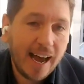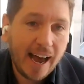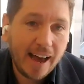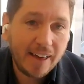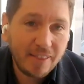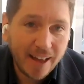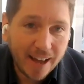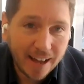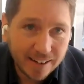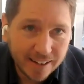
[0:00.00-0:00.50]

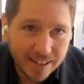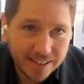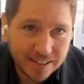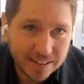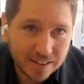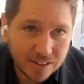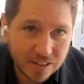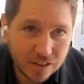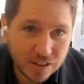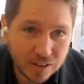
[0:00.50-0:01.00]
And that led
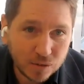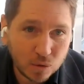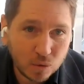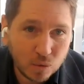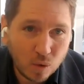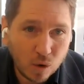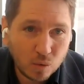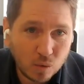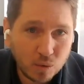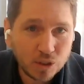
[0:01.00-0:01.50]
to the Civil
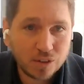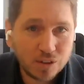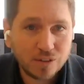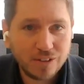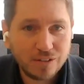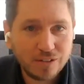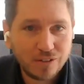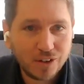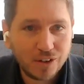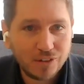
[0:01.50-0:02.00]
War, which
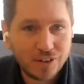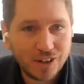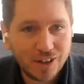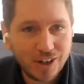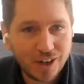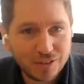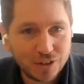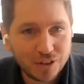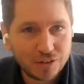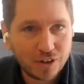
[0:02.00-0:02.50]
involved the
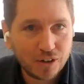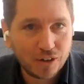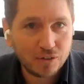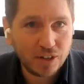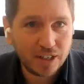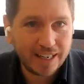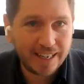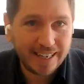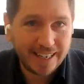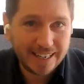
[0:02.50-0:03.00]
overthrow of
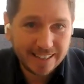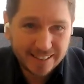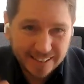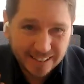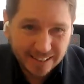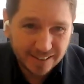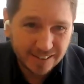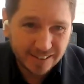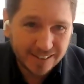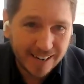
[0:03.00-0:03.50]
the king and
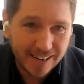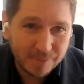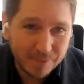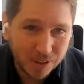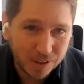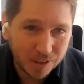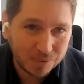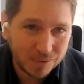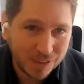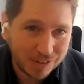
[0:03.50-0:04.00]
the
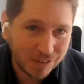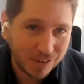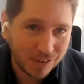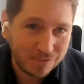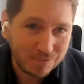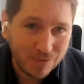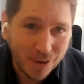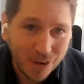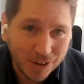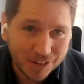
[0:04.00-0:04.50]
establishment of the
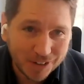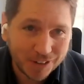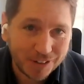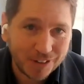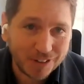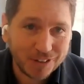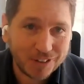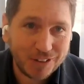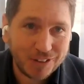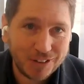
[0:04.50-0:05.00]
modern
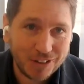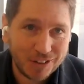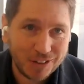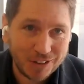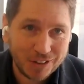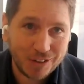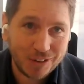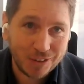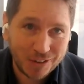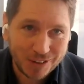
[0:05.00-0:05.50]

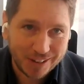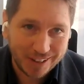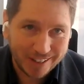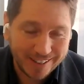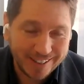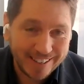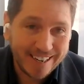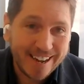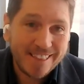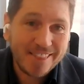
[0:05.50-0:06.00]
constitutional
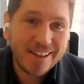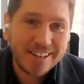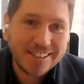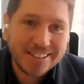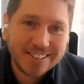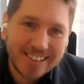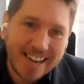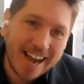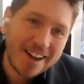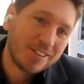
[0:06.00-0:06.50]
order that
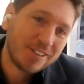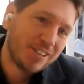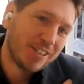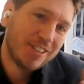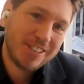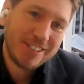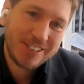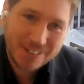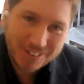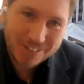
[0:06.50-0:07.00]
is now
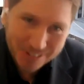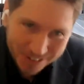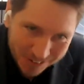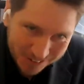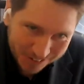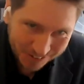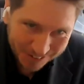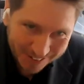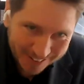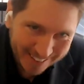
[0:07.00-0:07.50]
turning on
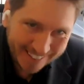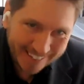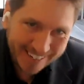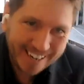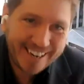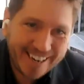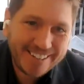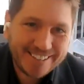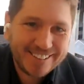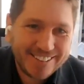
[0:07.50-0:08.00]
you.
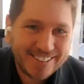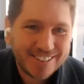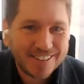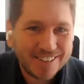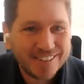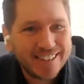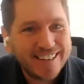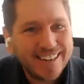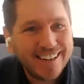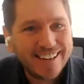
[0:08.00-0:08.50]
And
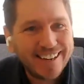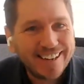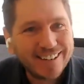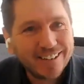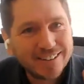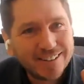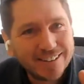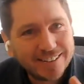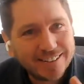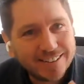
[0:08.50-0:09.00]
so, you
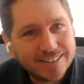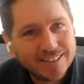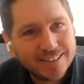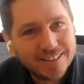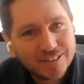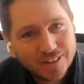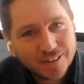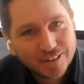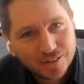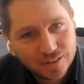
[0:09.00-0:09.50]
know, this,
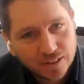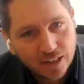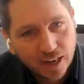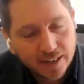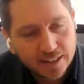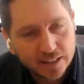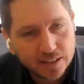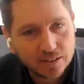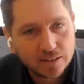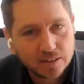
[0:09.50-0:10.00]
this sort of
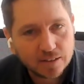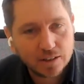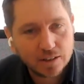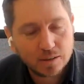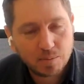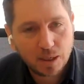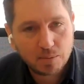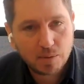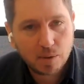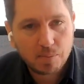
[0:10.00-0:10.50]
cycle is
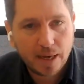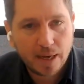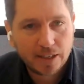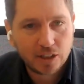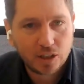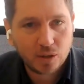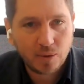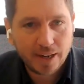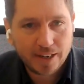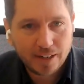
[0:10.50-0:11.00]
being
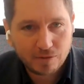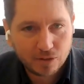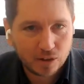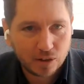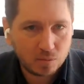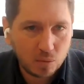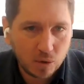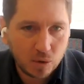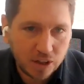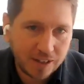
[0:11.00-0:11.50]
perpetuated
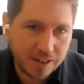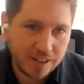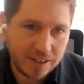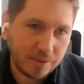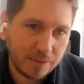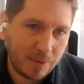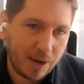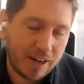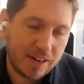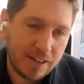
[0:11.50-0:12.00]
from within
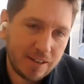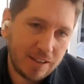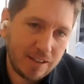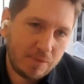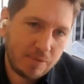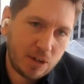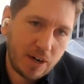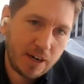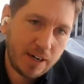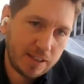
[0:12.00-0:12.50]
an apparent
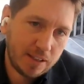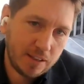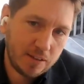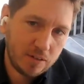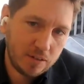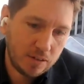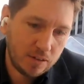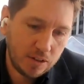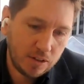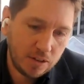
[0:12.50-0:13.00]
democratic
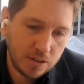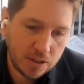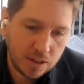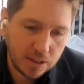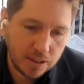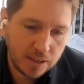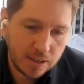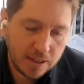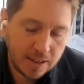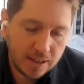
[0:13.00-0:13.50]

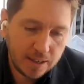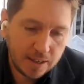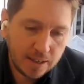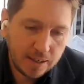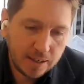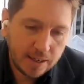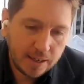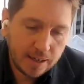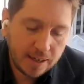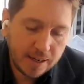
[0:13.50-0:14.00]
institution
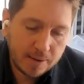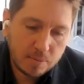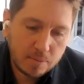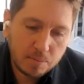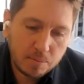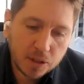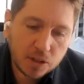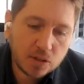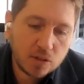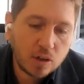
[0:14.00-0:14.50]
um,
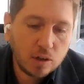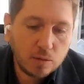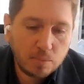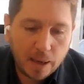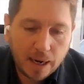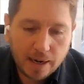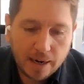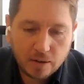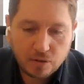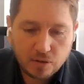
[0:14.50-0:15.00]
but so
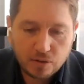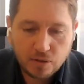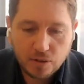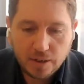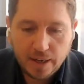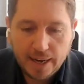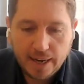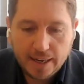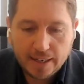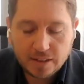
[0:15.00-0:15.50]

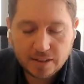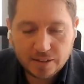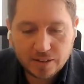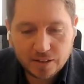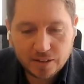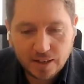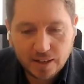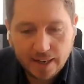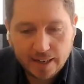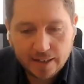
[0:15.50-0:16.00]
powerful
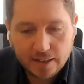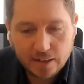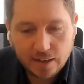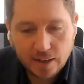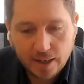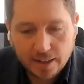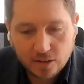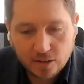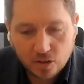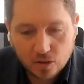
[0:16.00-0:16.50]
and
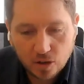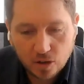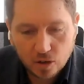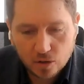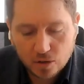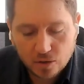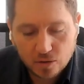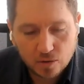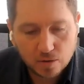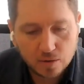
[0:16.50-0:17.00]
and and
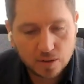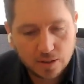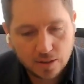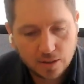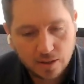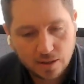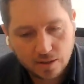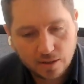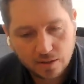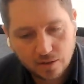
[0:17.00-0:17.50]
so
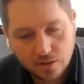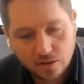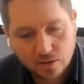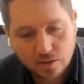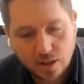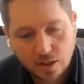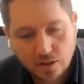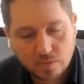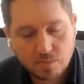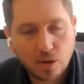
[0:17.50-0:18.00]
uh,
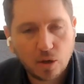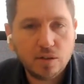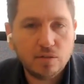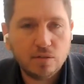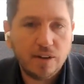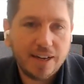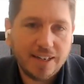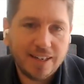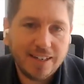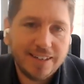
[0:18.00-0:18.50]
such a
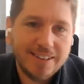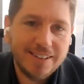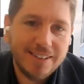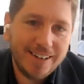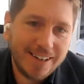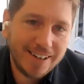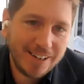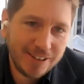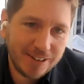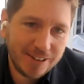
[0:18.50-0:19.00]
motivating
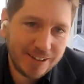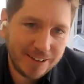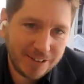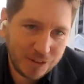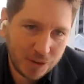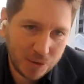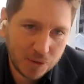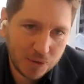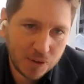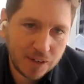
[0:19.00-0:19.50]
uh, a
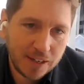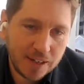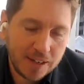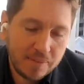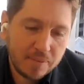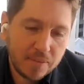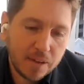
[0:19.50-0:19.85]
talk.